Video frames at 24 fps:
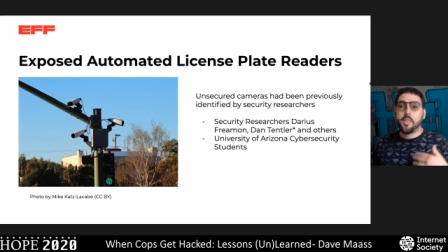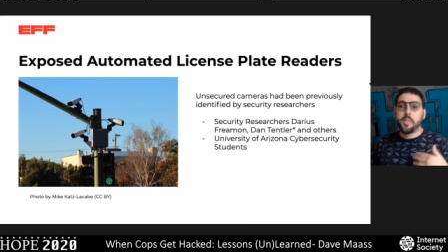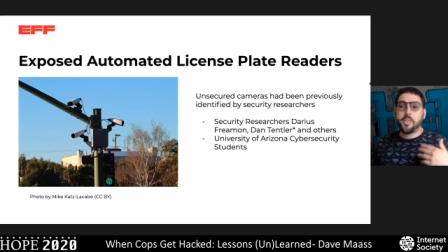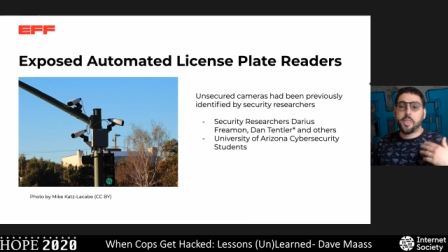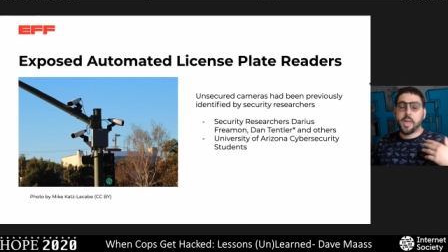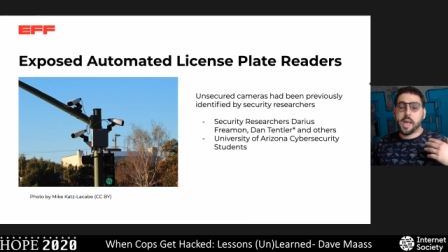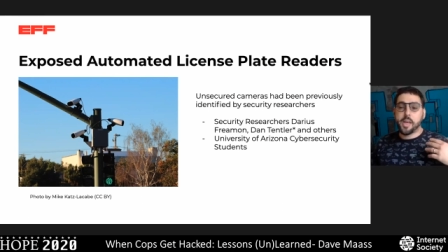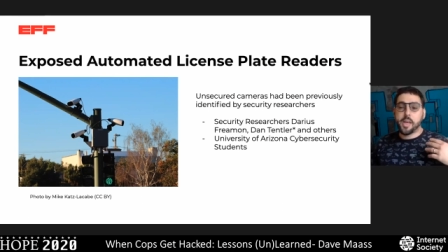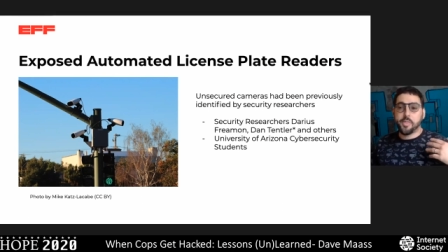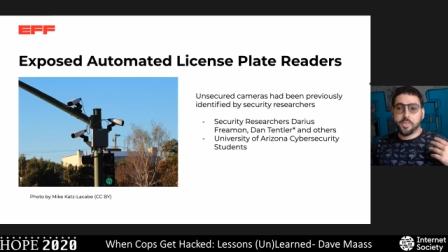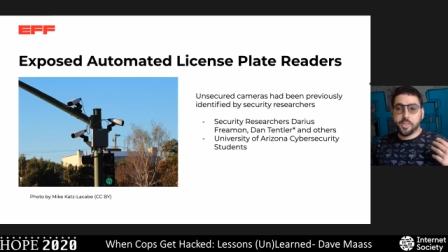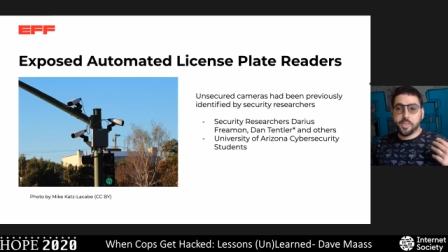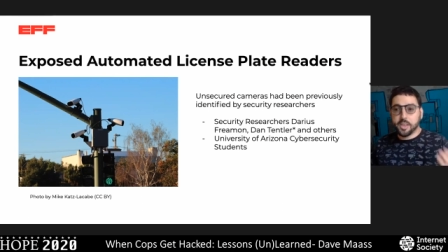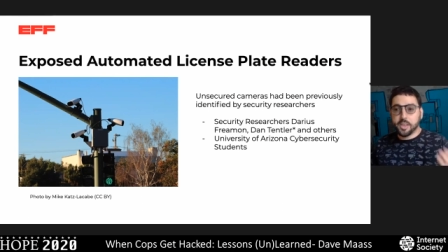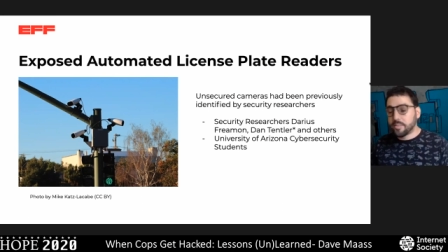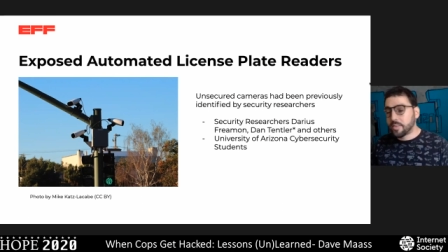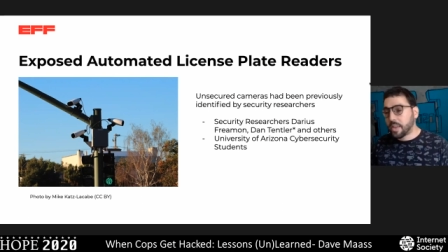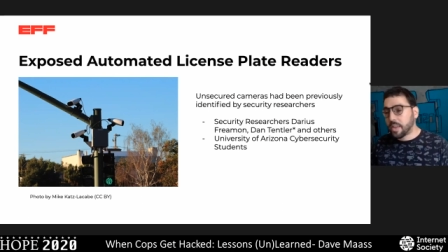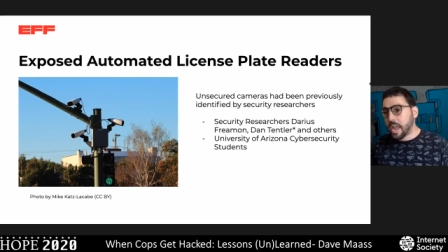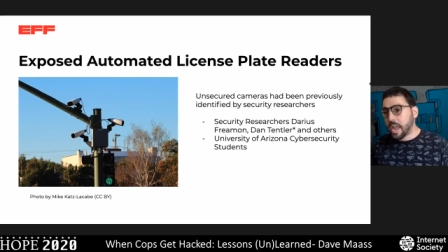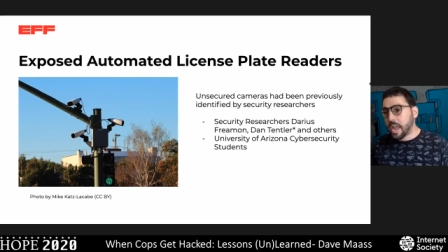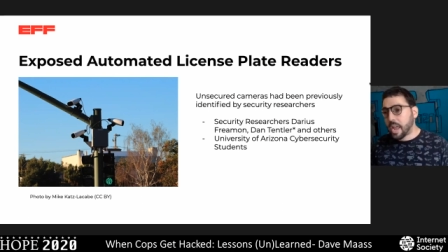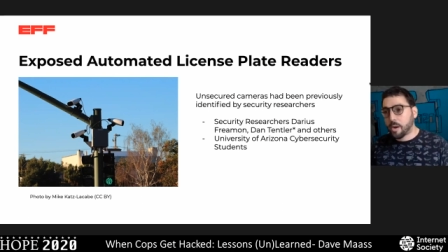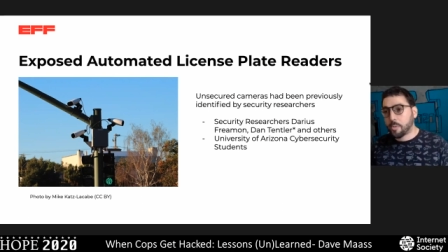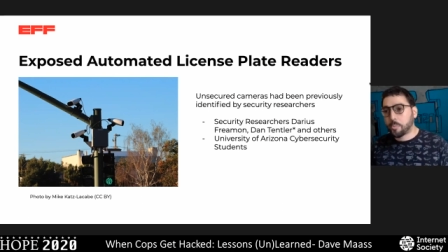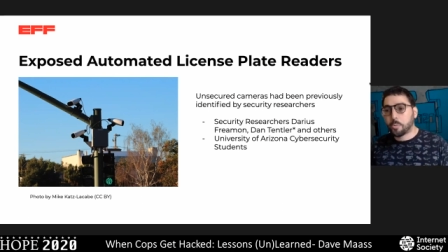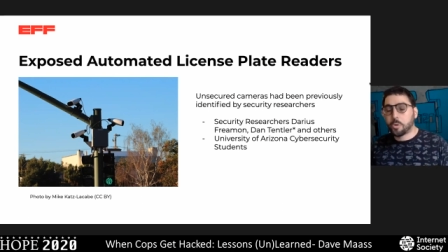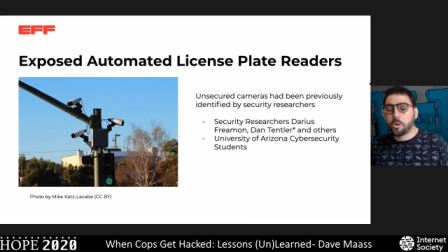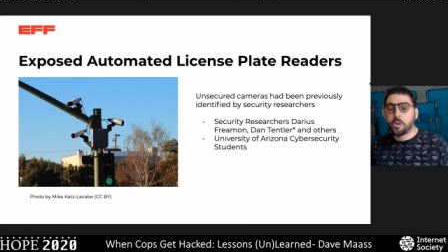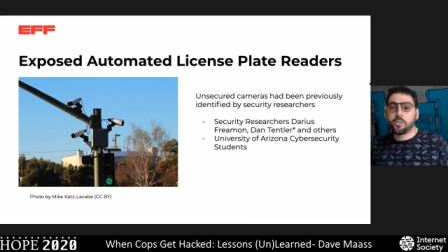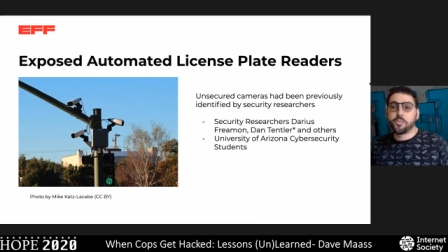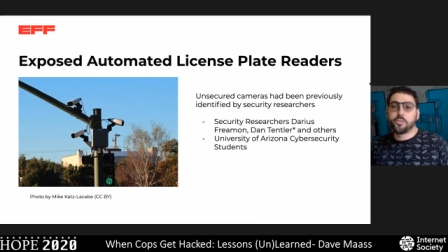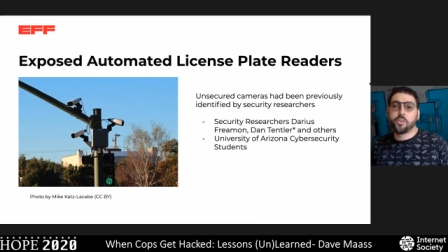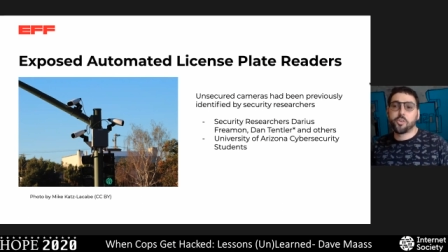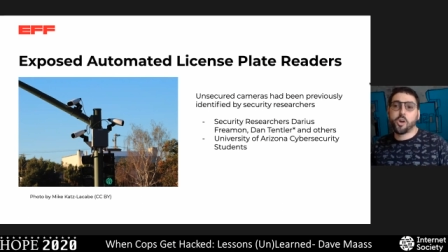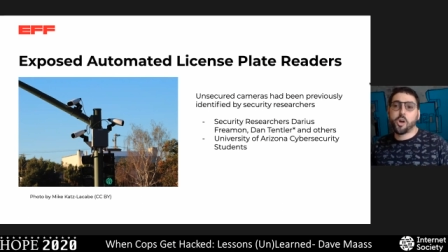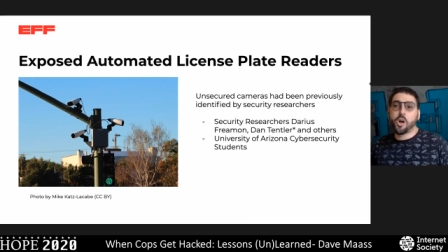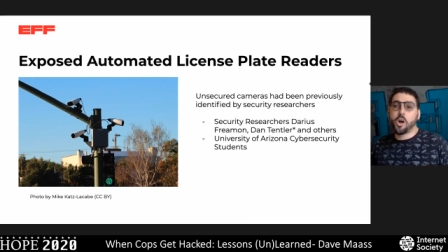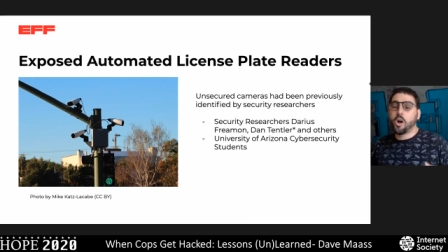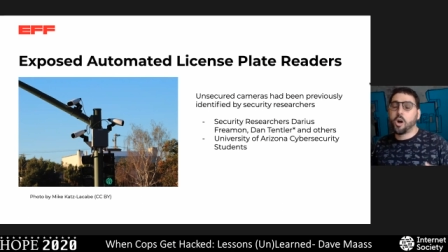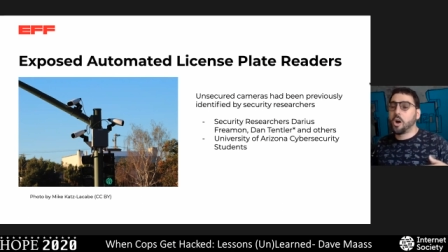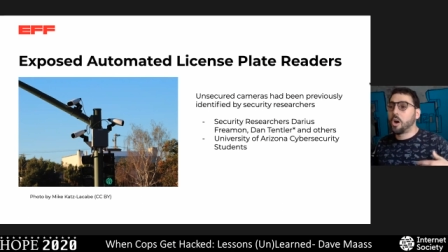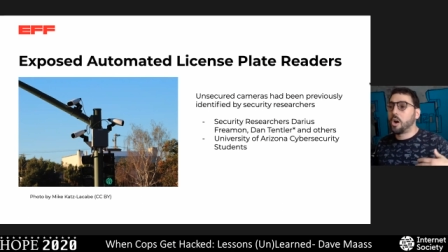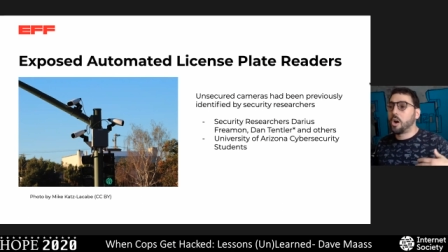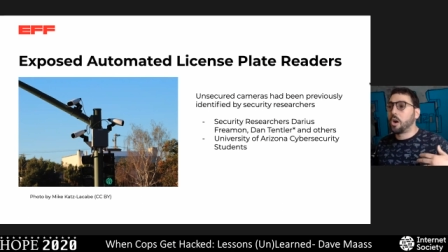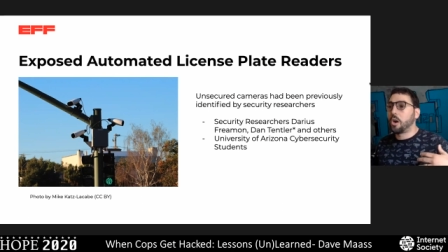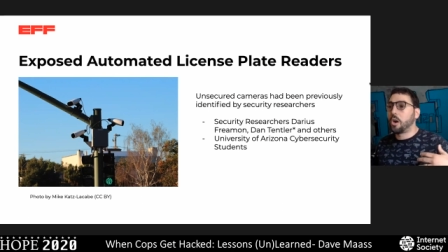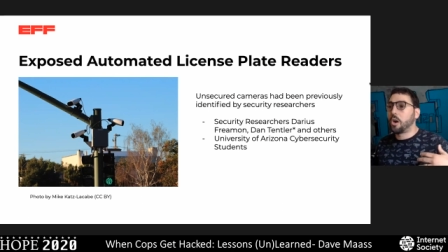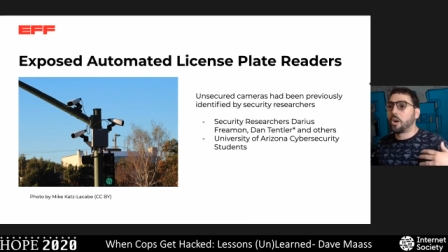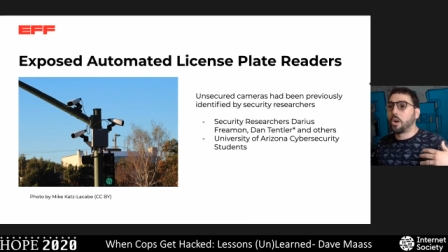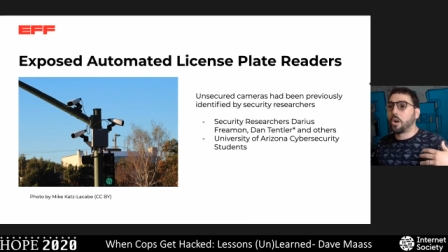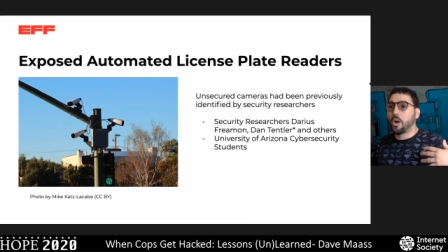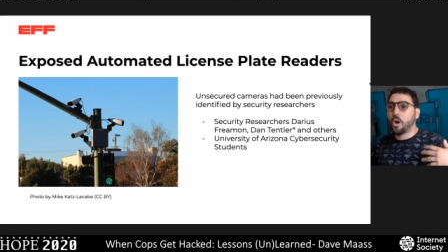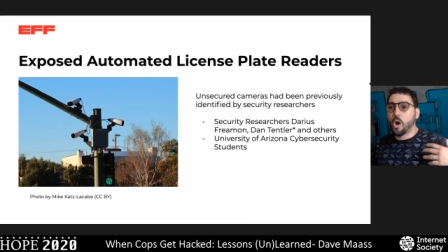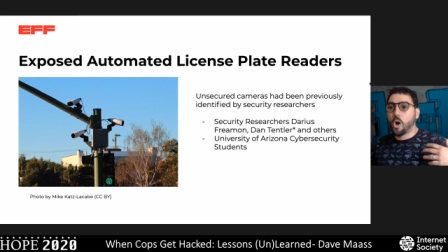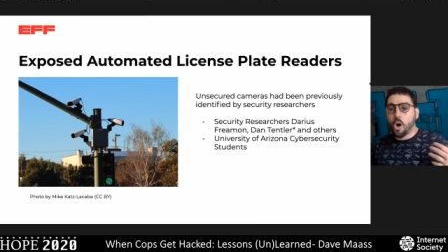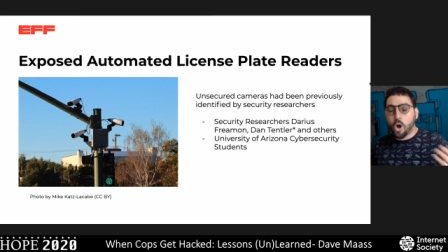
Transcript: that these cameras are